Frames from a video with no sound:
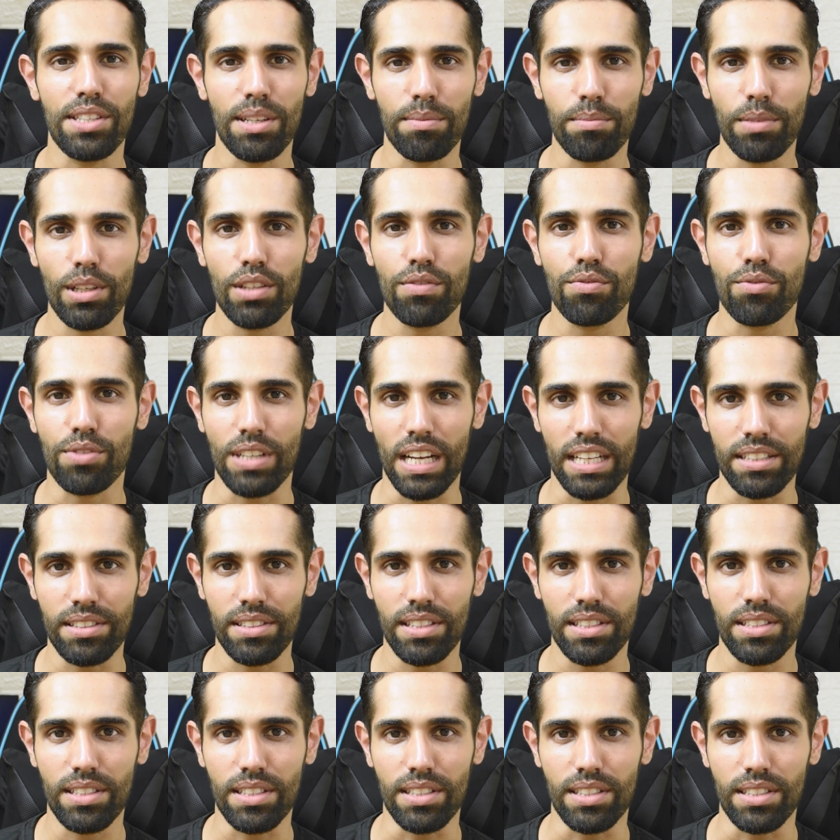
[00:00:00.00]
number of
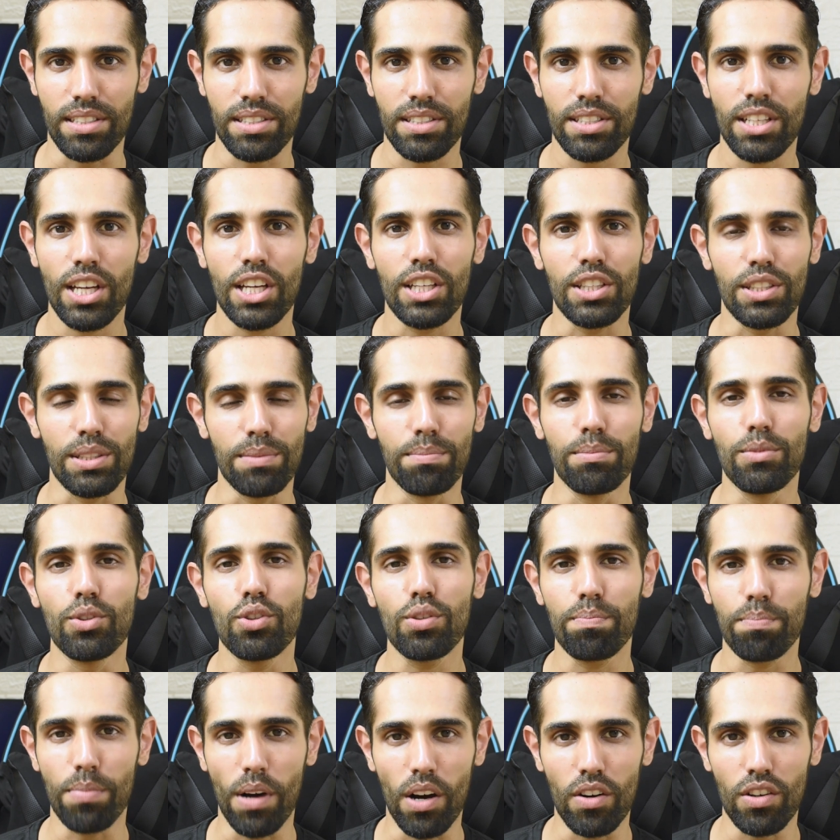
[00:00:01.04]
transistors, the
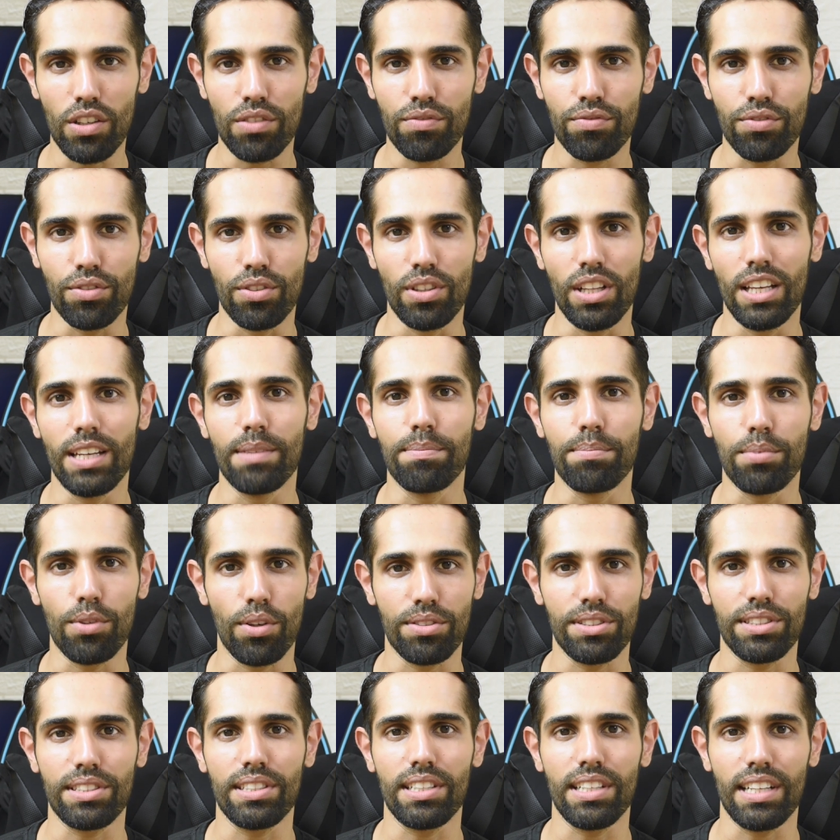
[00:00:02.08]
more powerful a
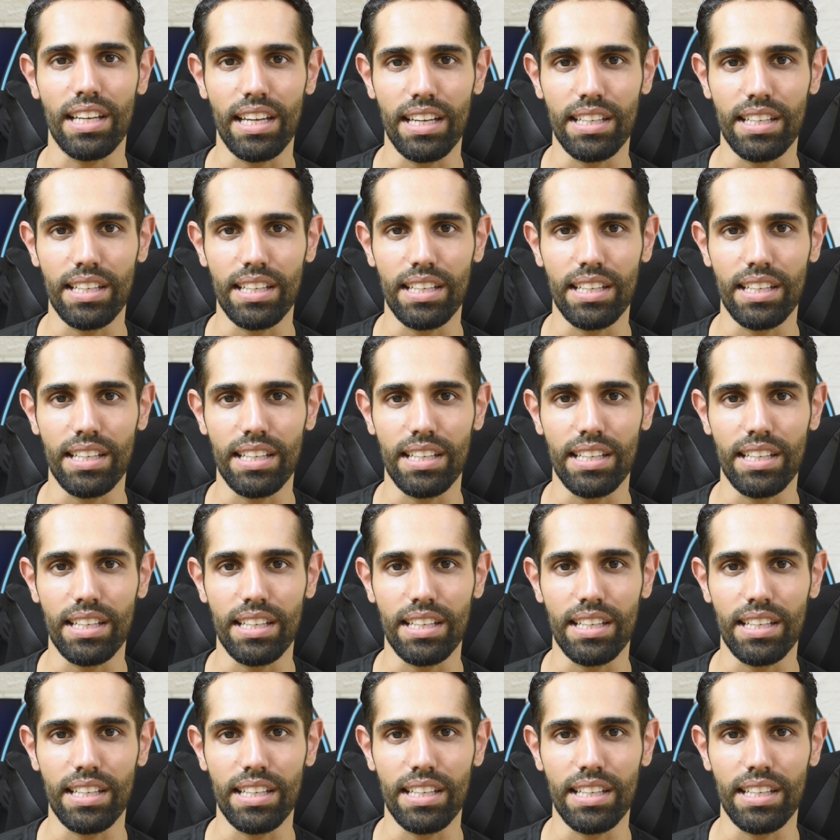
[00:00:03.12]
processor